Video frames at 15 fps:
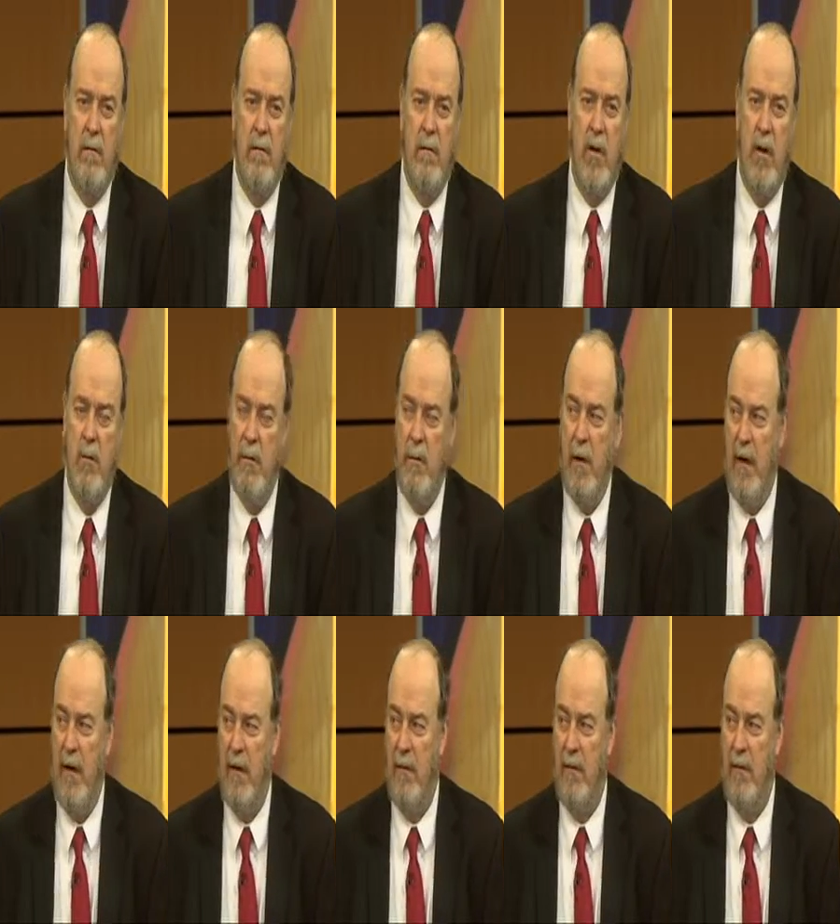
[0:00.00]
human
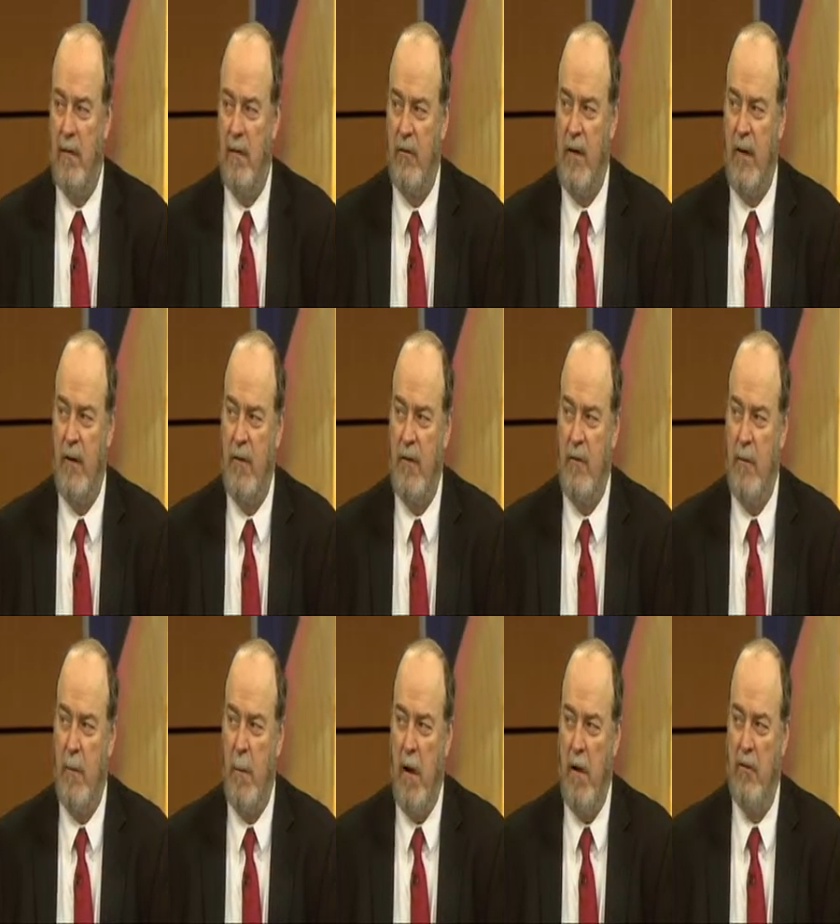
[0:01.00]
being, knows how to
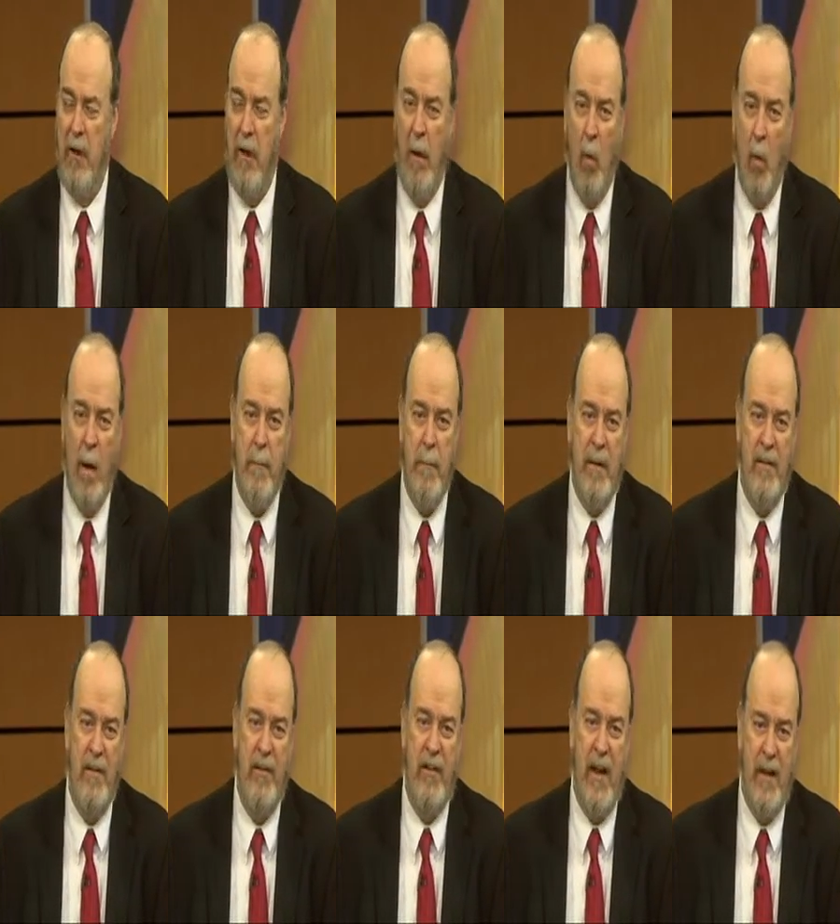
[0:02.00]
use a weapon
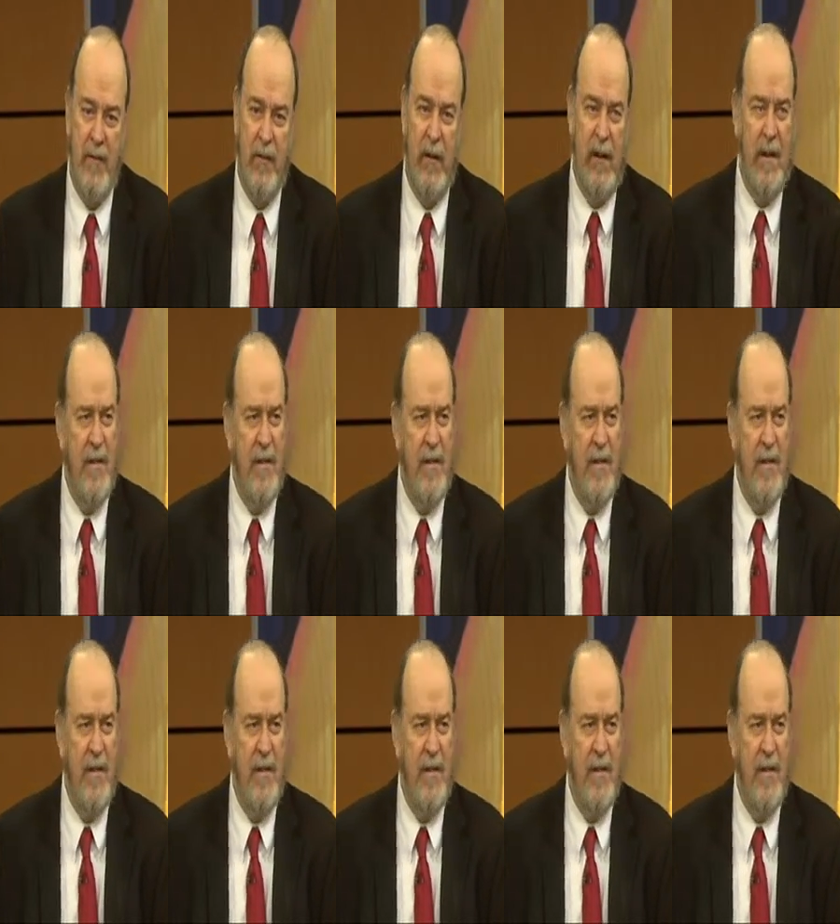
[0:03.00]
safely,